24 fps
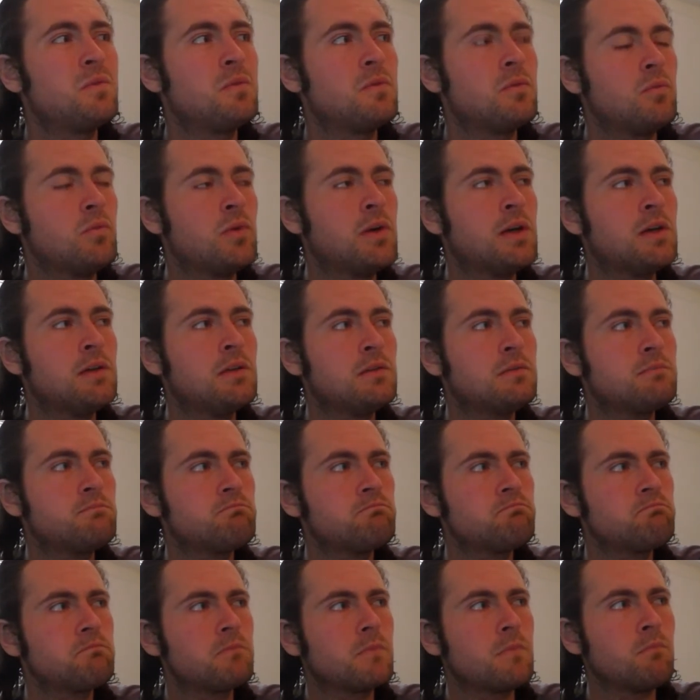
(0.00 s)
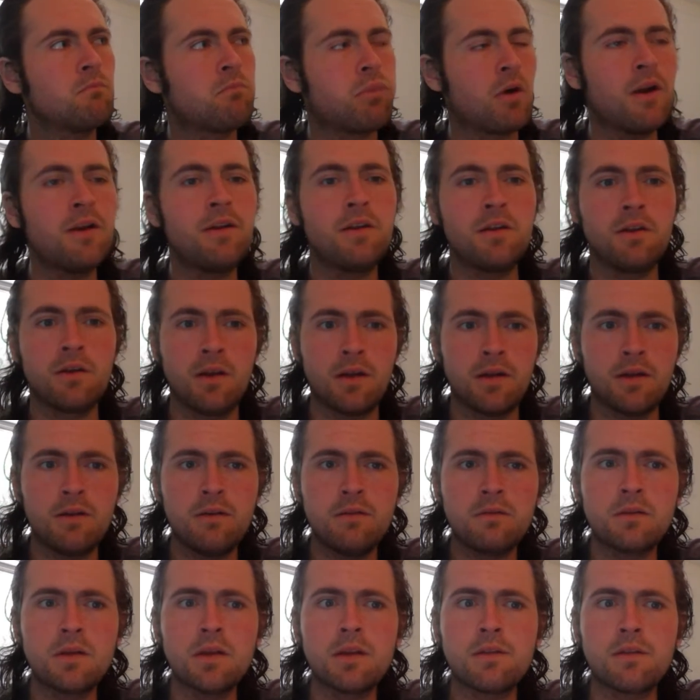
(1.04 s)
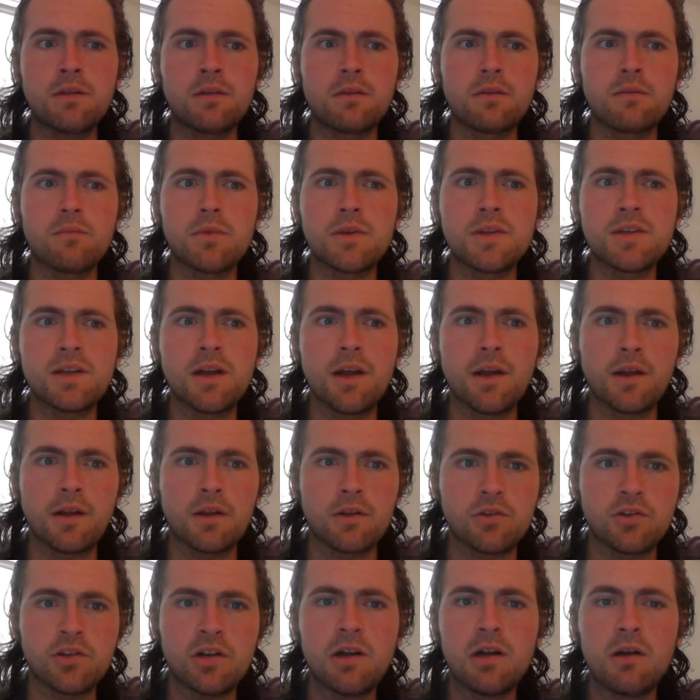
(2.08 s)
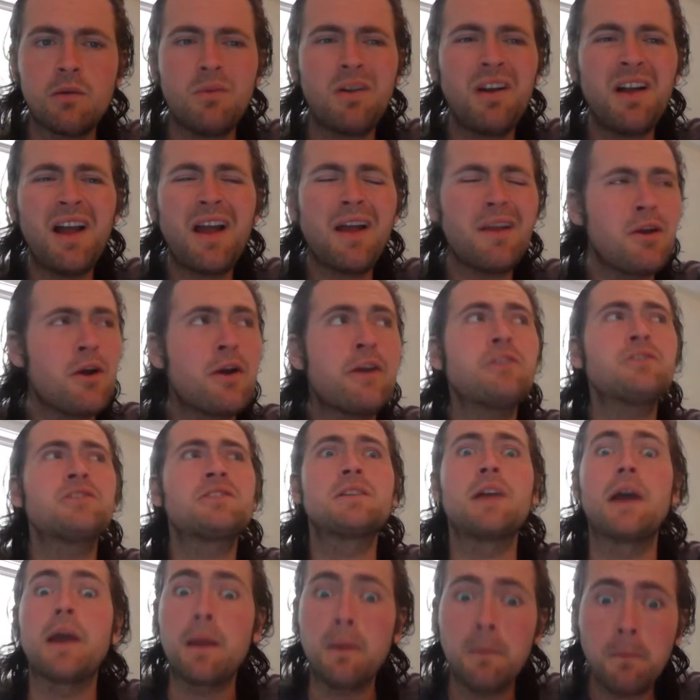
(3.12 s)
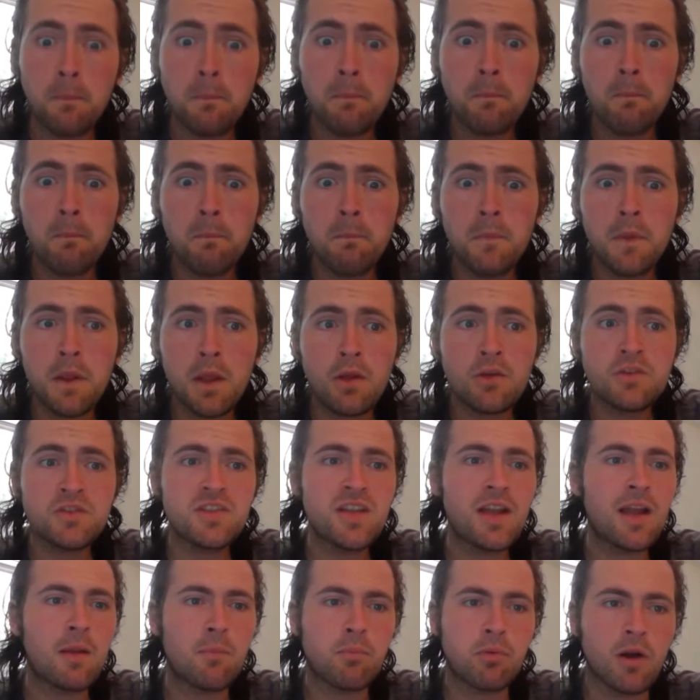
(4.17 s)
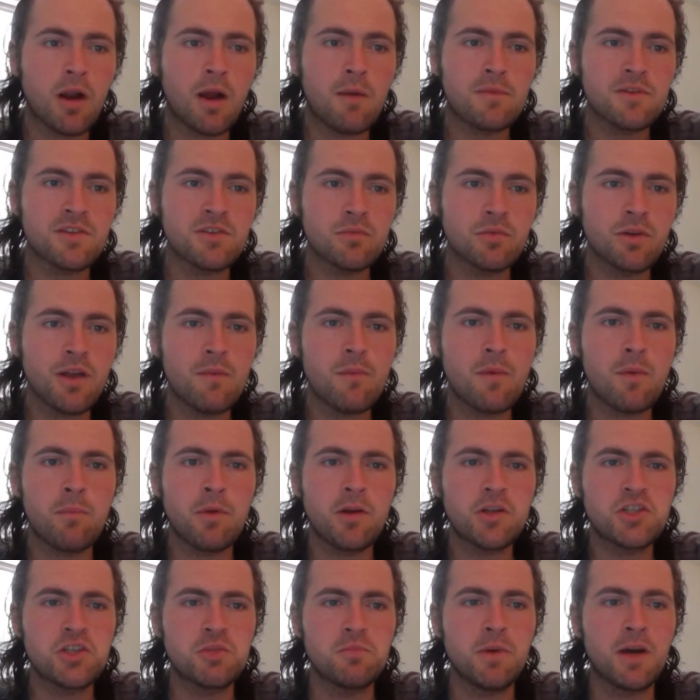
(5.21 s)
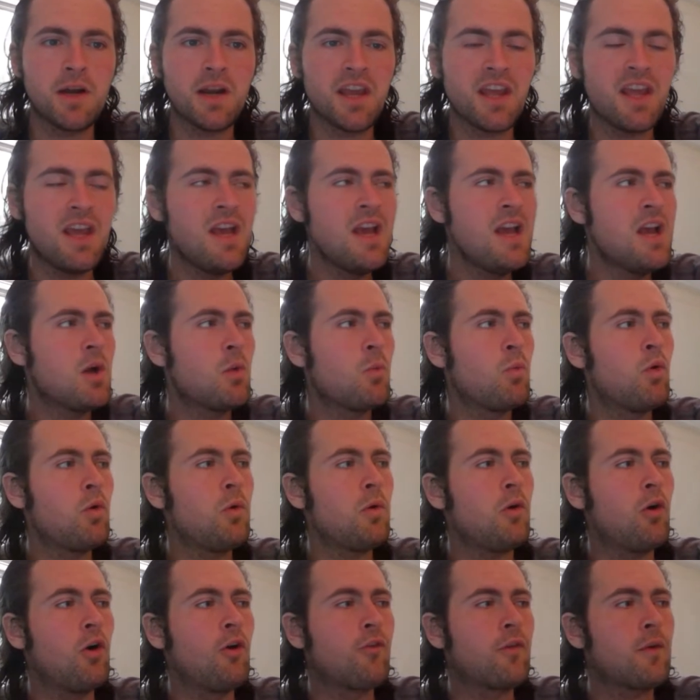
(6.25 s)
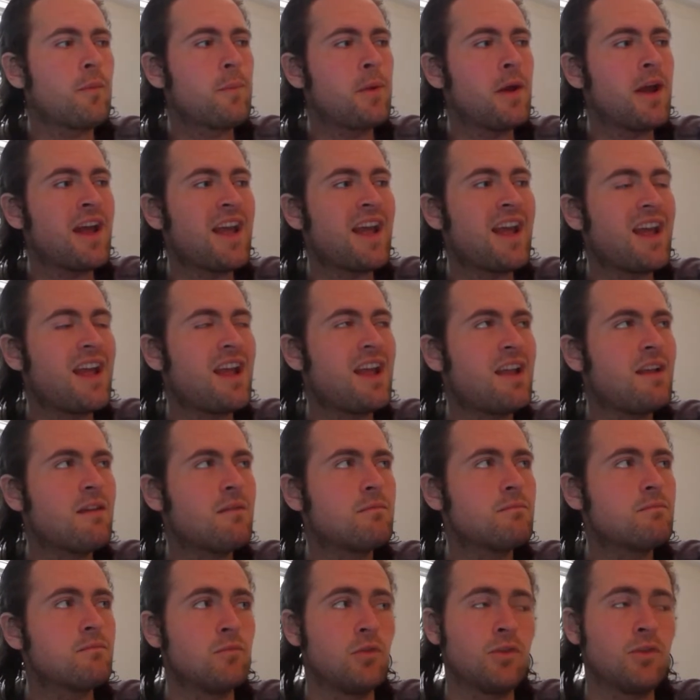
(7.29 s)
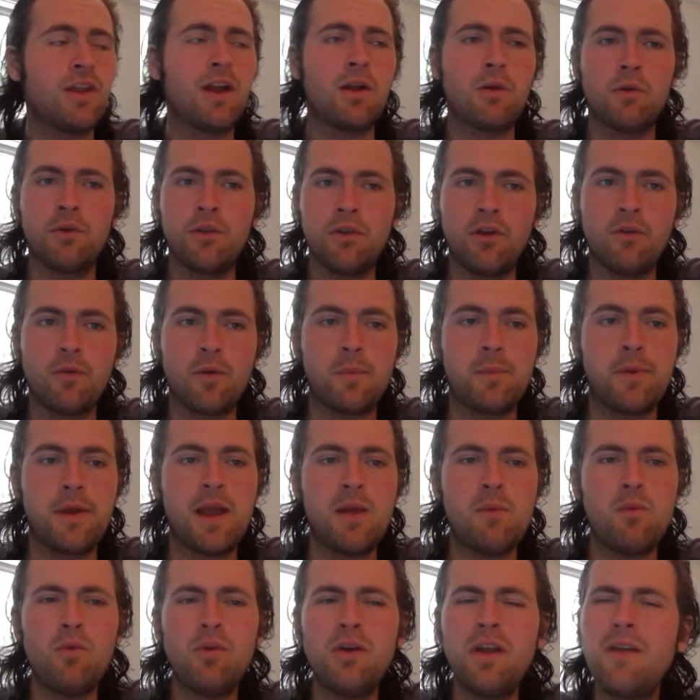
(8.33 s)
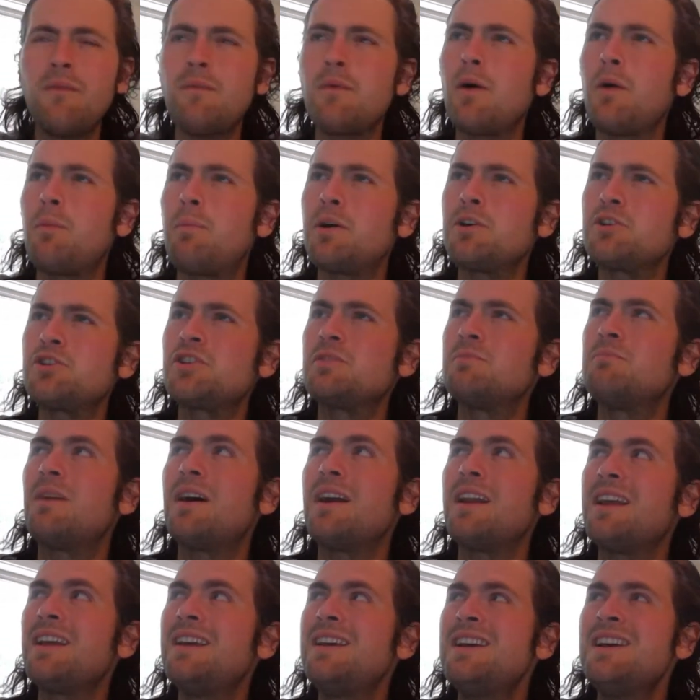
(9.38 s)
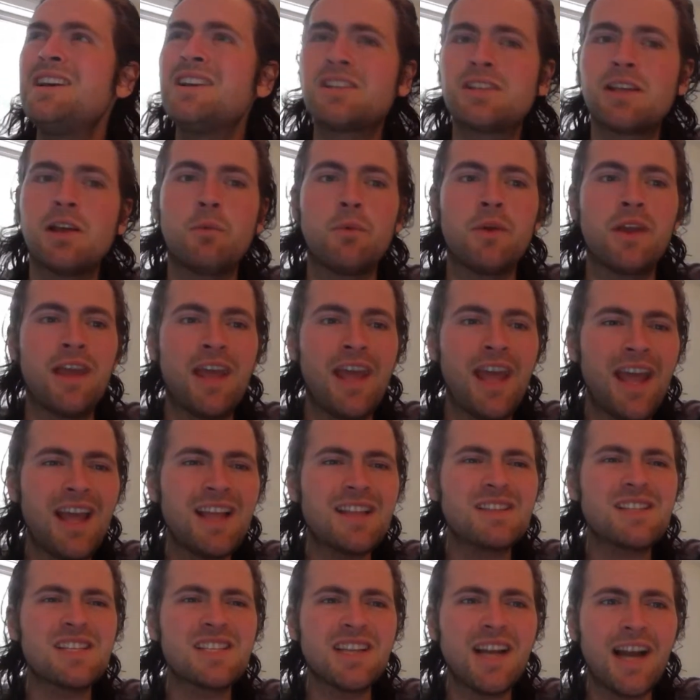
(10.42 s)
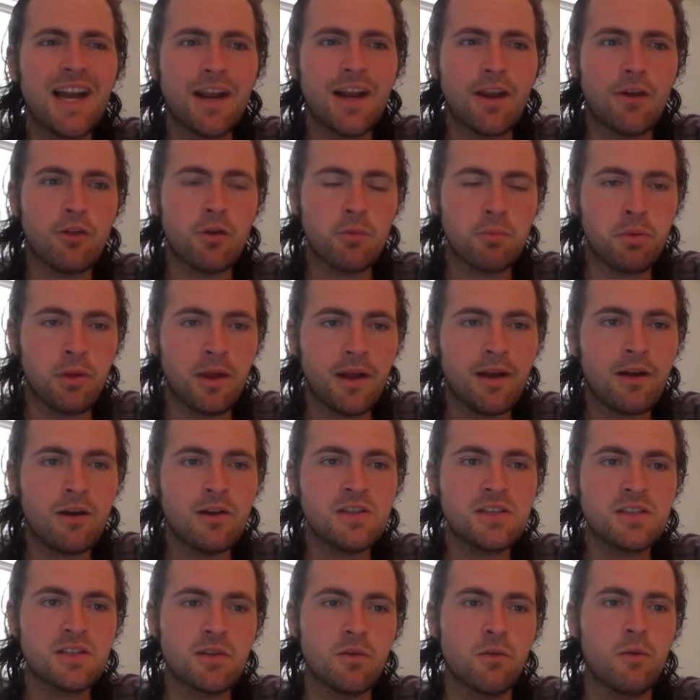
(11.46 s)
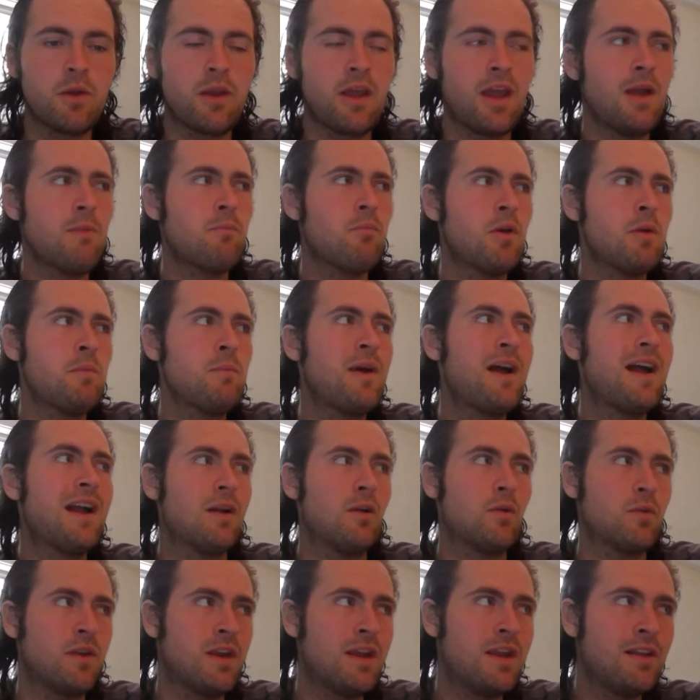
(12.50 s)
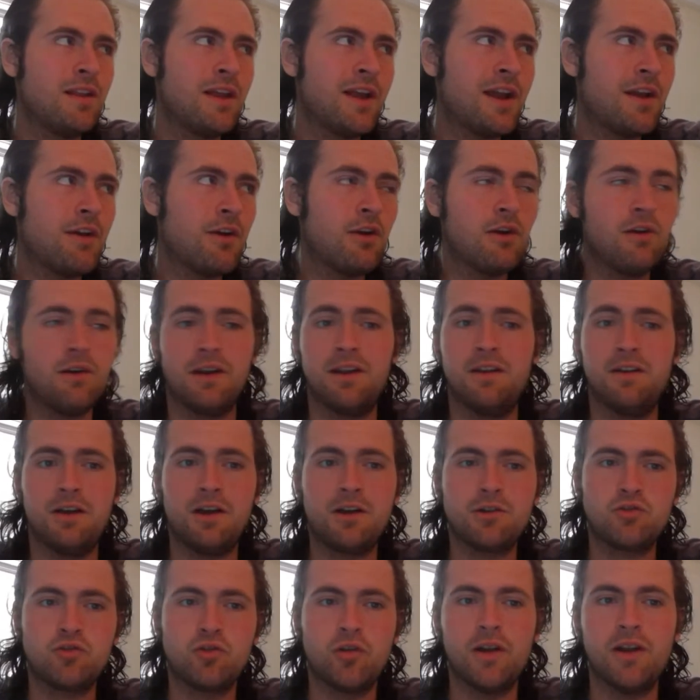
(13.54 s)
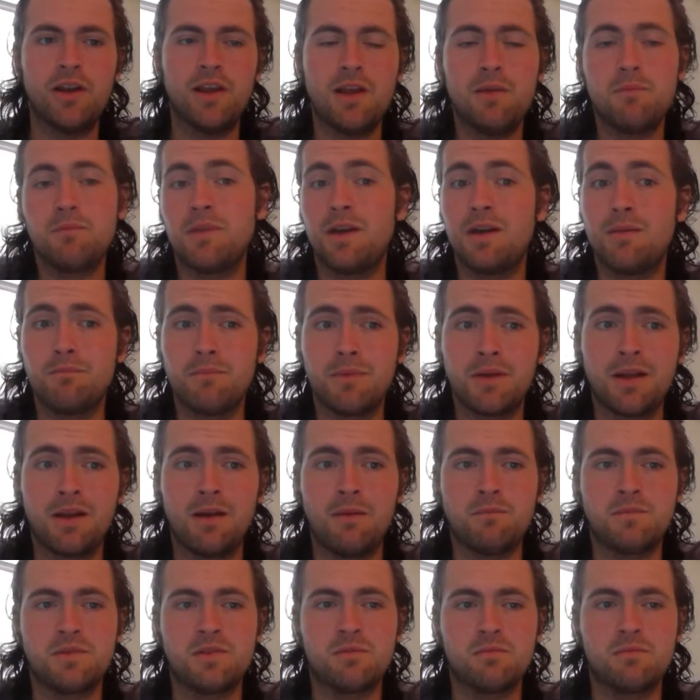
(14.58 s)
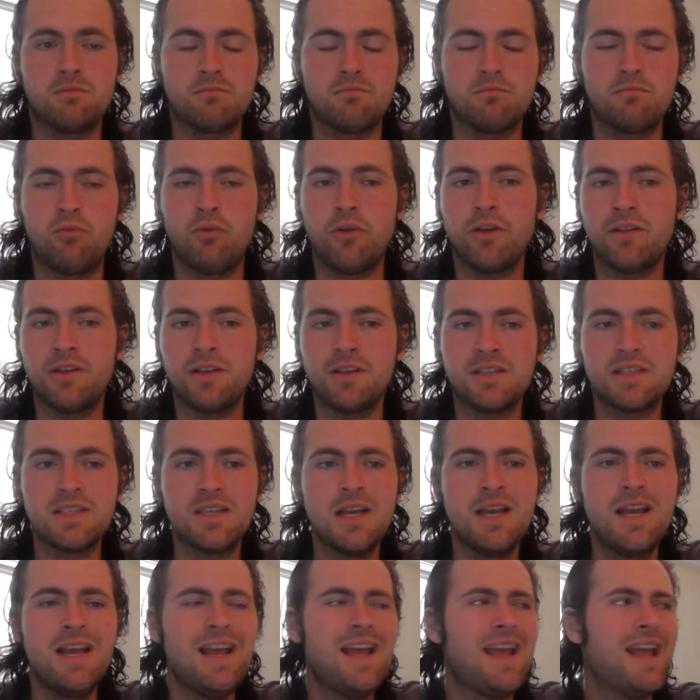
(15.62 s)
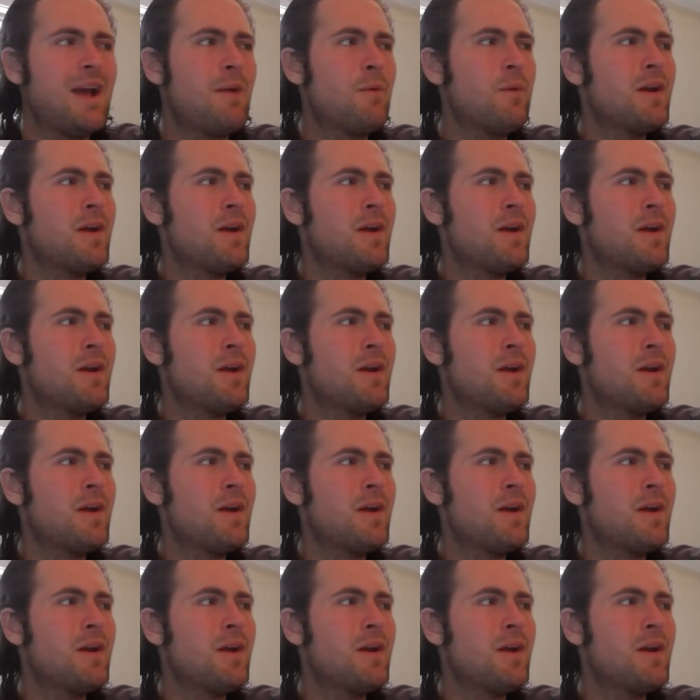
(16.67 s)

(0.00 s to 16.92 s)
Well, Brendan, I didn't get to re-sign Tkachuk. Well, I know he'll stay. He'll stay, I promise you. We'll give him a bunch of money. We'll overpay. Well, not really overpay. We'll give him a bunch of money so that we can't sign other players, so we can't bring back Nylander, and not trading him then becomes pointless. And we